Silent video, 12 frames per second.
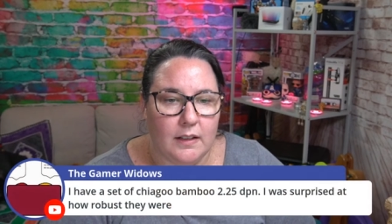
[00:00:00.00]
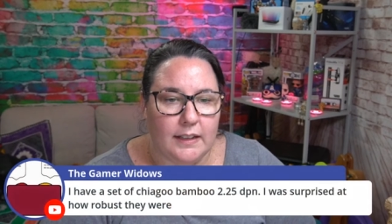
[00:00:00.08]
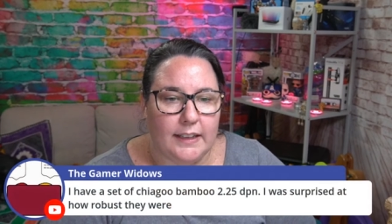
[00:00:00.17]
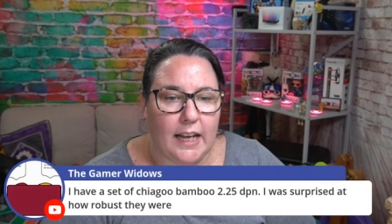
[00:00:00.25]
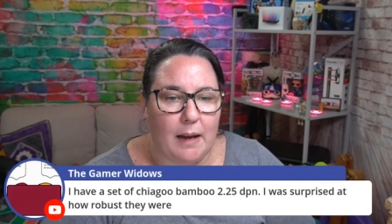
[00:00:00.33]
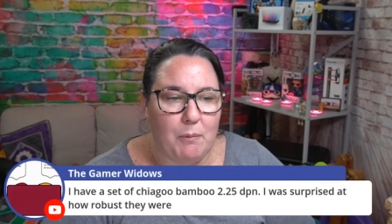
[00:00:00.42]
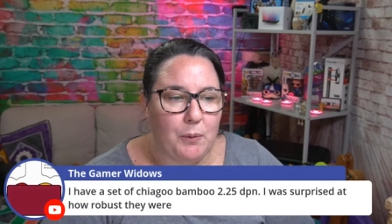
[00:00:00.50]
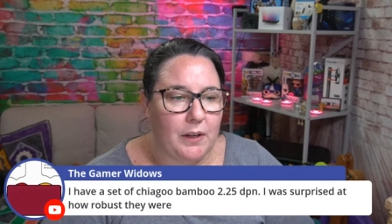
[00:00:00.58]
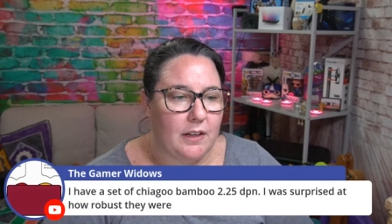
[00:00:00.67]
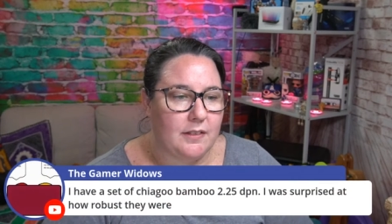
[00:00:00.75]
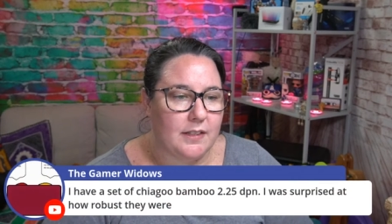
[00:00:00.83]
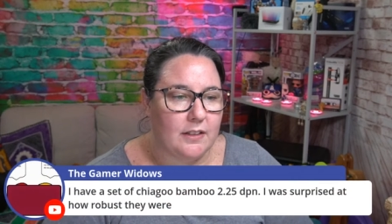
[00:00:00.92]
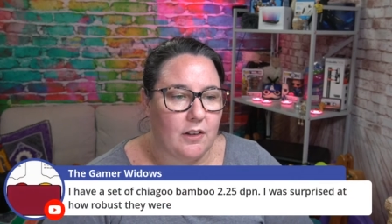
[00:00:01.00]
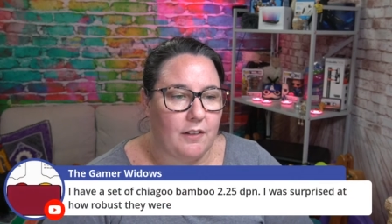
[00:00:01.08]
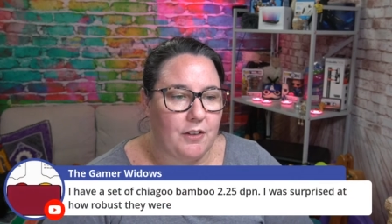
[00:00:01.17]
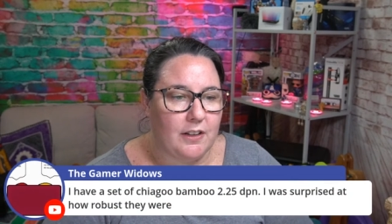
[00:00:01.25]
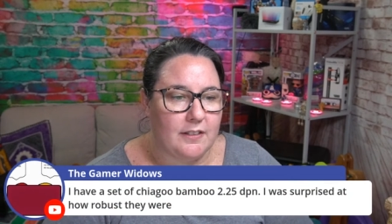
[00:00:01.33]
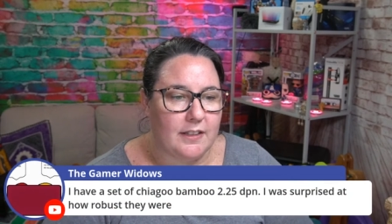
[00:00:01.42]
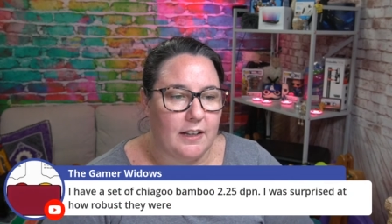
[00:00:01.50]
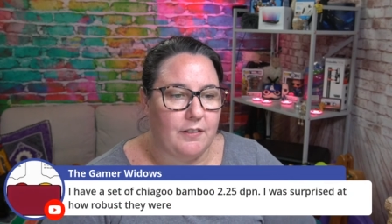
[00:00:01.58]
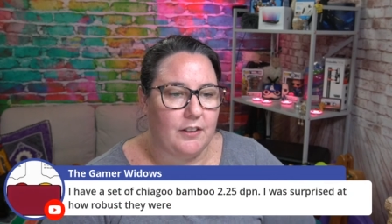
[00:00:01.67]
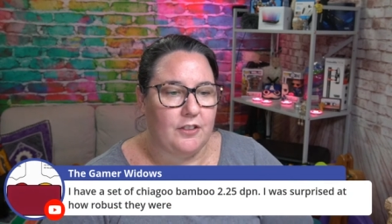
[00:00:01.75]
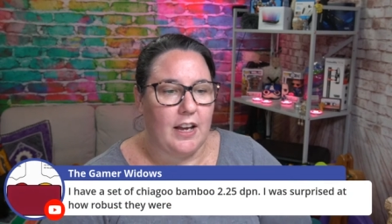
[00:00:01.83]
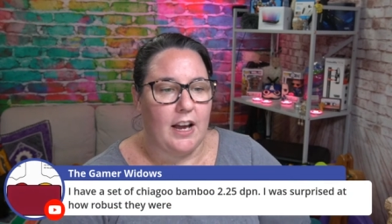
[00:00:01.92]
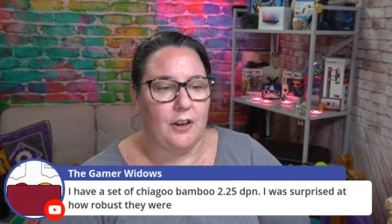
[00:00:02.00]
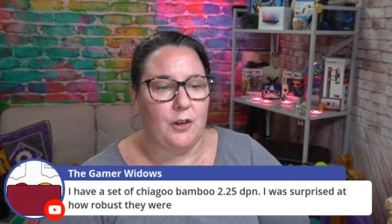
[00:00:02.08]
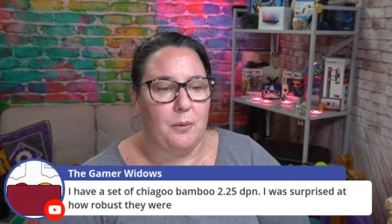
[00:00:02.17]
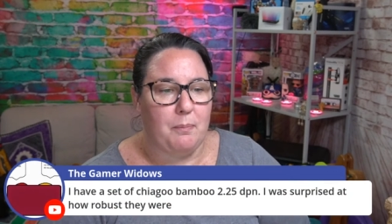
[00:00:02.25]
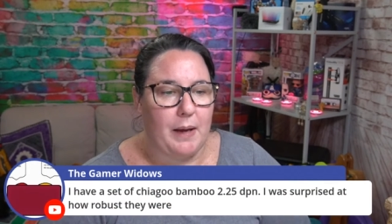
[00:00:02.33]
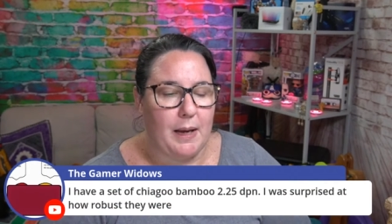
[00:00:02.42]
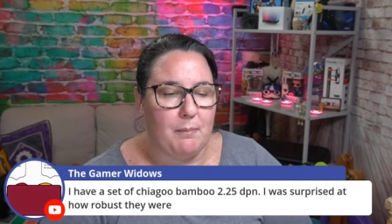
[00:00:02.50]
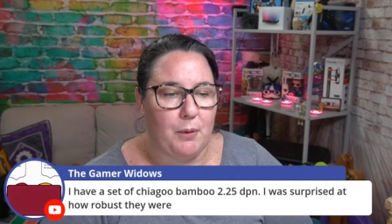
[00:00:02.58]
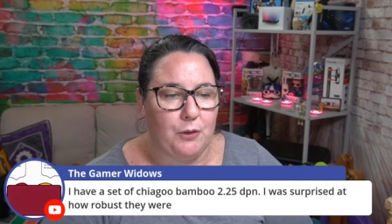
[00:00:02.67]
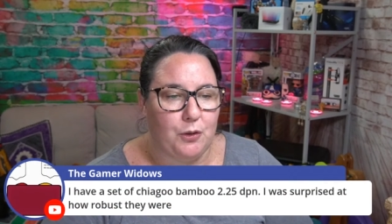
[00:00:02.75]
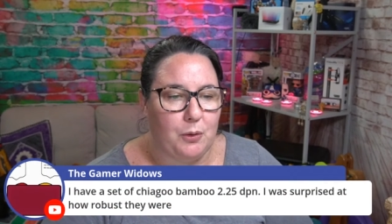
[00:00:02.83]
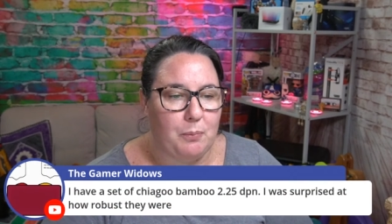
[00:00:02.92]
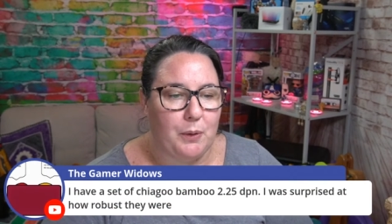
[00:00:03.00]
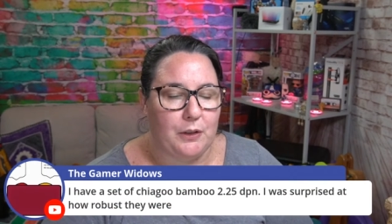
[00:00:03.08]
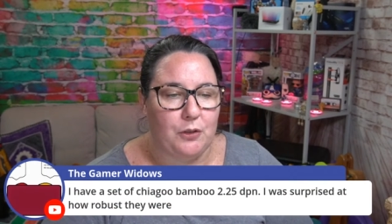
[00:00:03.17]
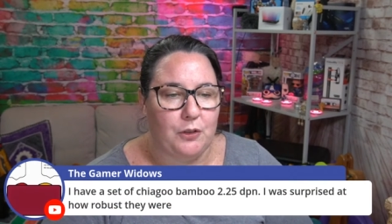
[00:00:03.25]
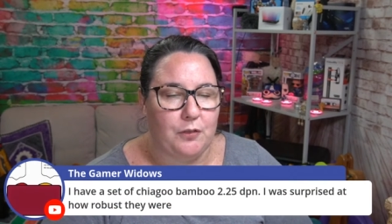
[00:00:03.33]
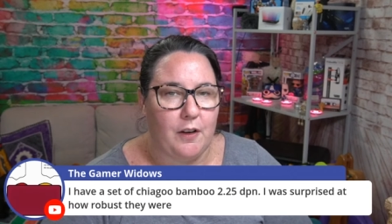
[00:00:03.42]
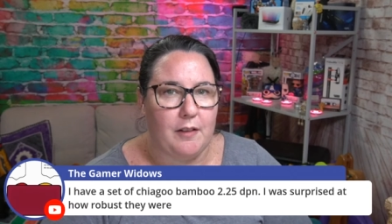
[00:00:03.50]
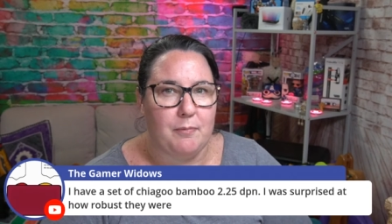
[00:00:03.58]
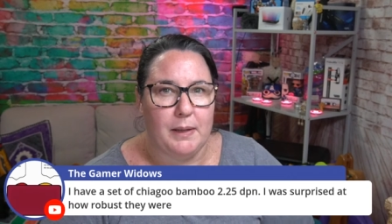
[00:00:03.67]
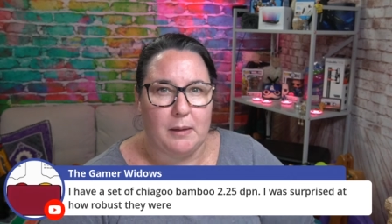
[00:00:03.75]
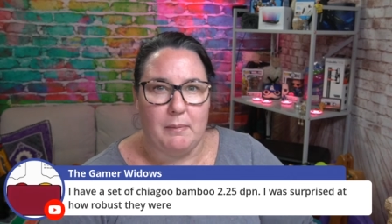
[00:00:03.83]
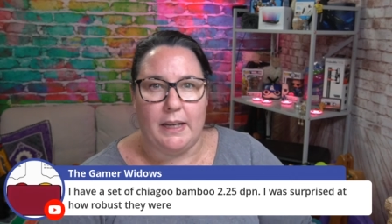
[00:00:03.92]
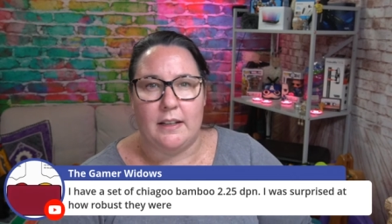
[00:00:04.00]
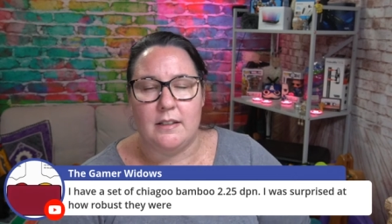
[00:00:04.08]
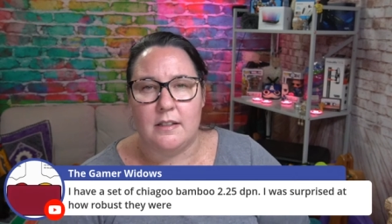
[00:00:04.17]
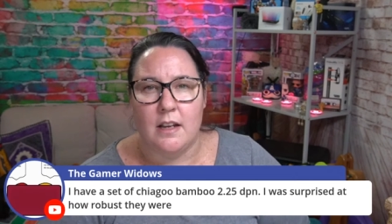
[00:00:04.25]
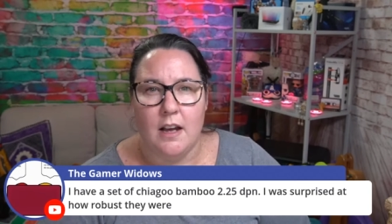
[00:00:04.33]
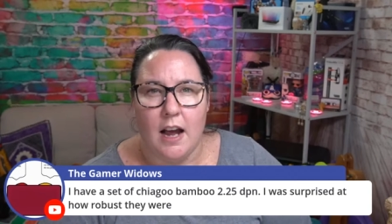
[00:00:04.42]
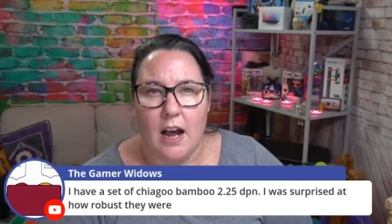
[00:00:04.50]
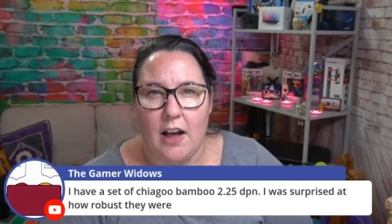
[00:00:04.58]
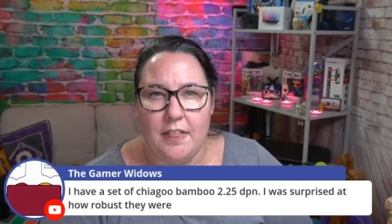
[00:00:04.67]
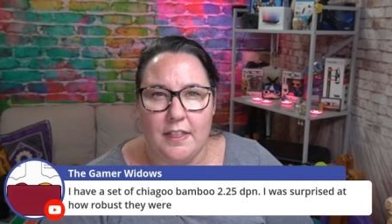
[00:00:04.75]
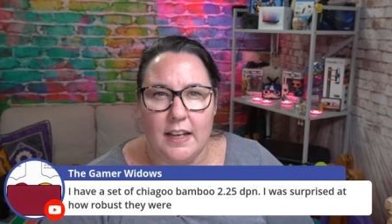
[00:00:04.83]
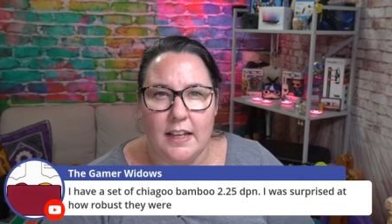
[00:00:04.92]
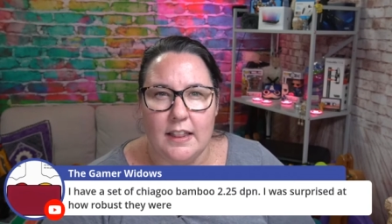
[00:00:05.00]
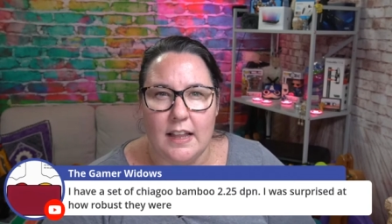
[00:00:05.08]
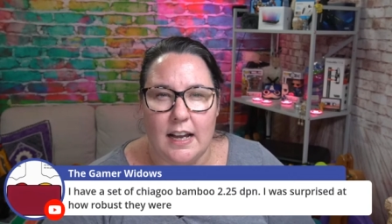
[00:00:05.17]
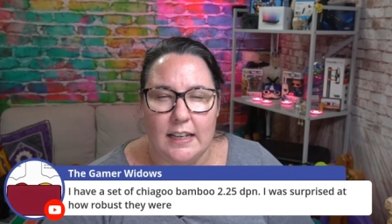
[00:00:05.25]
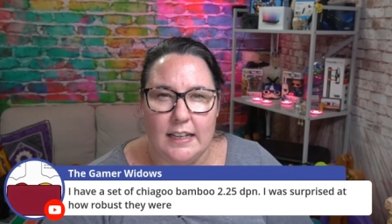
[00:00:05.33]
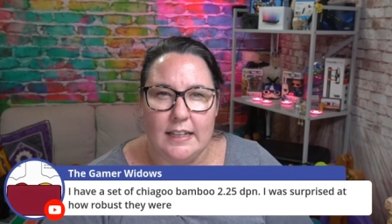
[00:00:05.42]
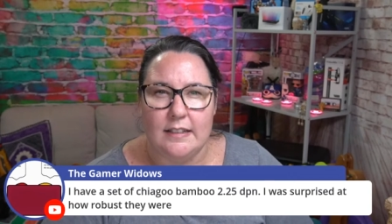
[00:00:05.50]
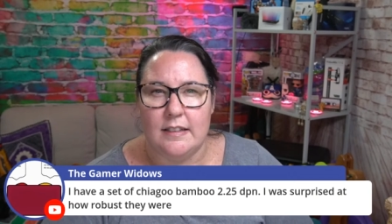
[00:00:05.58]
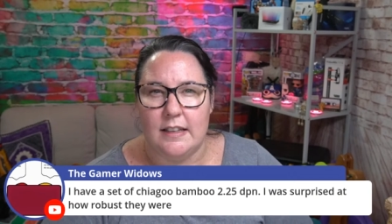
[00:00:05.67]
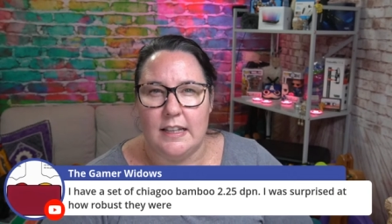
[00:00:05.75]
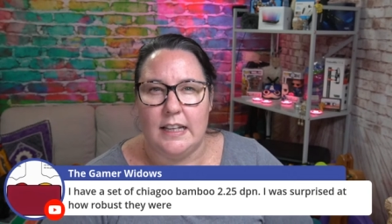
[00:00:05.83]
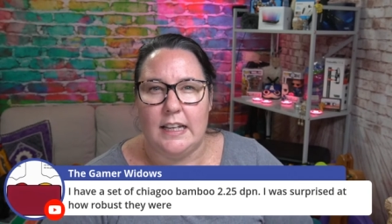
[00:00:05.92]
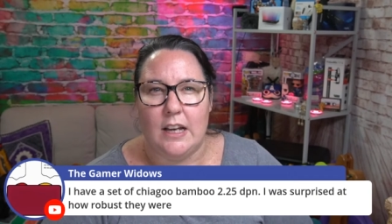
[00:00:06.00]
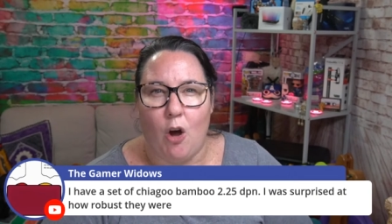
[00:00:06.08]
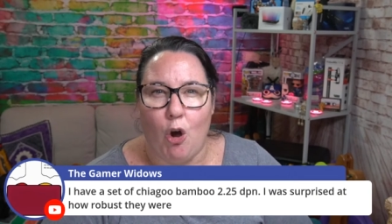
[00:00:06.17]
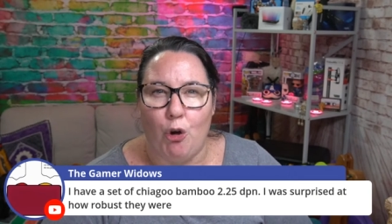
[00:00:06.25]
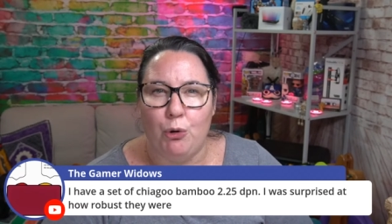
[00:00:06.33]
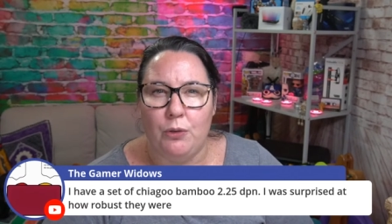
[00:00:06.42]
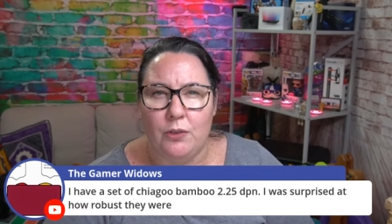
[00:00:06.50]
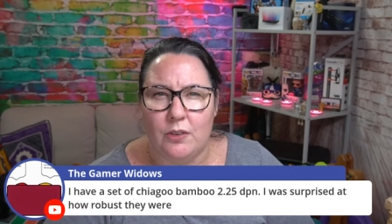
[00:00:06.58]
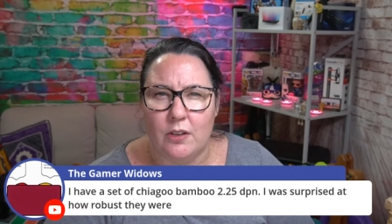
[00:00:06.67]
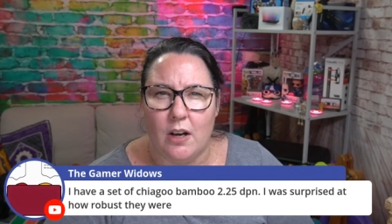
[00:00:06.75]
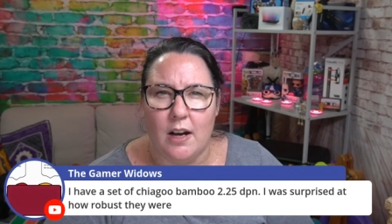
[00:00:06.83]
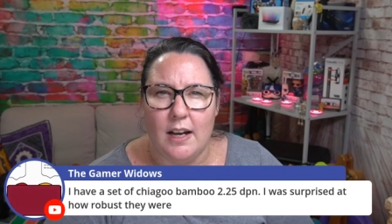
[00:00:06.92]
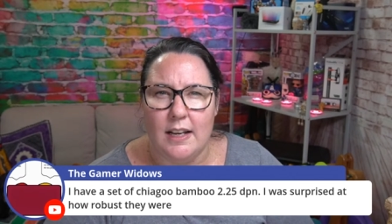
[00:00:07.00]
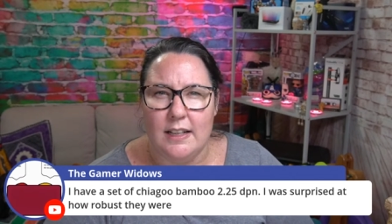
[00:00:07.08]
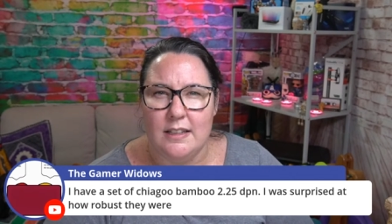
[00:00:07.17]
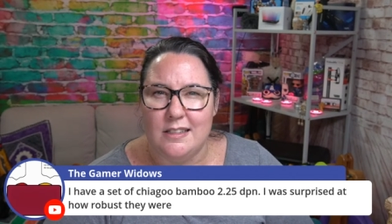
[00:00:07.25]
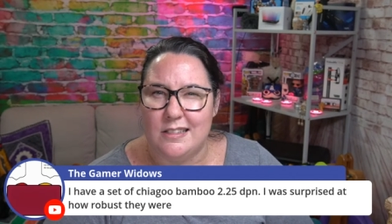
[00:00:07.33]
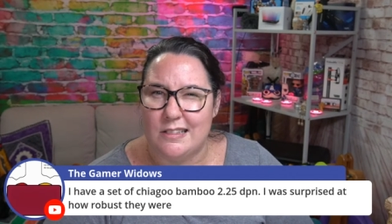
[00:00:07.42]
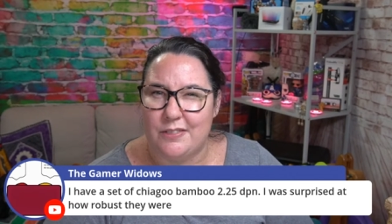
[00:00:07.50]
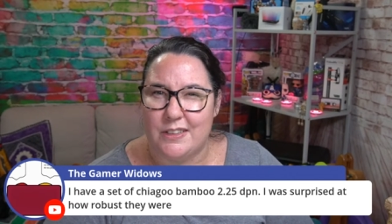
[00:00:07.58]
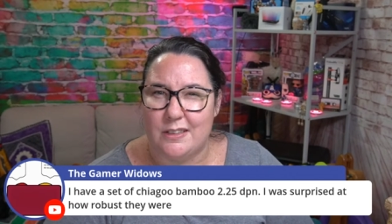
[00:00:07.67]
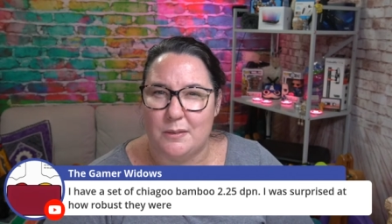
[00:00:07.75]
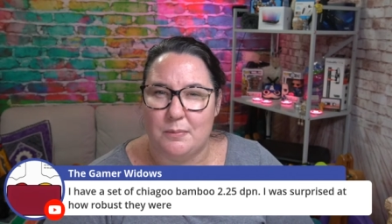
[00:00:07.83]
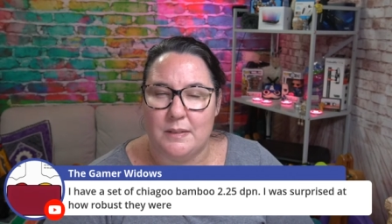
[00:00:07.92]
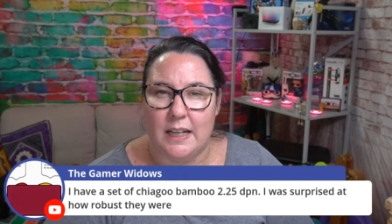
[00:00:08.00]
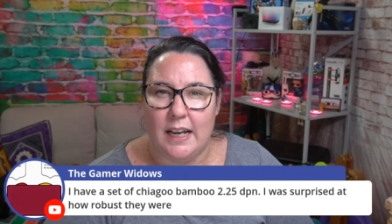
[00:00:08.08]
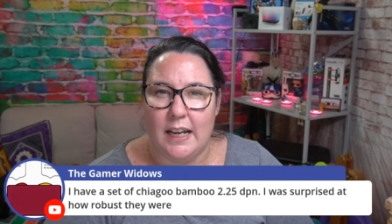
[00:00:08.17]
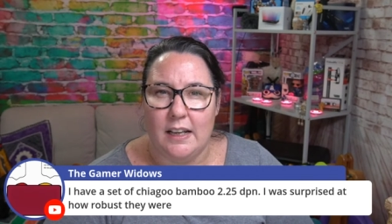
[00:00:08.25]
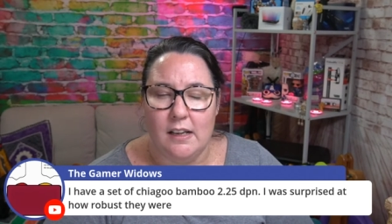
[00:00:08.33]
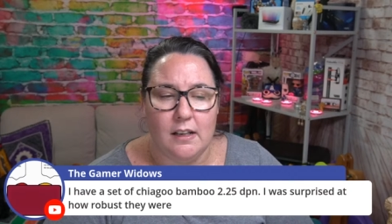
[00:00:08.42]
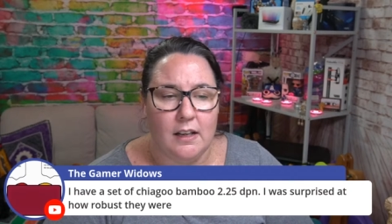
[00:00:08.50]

Game Widow says, I've got a set of the ChiaoGoo bamboo 2.25 millimeters. I think that is the O size off the top of my head.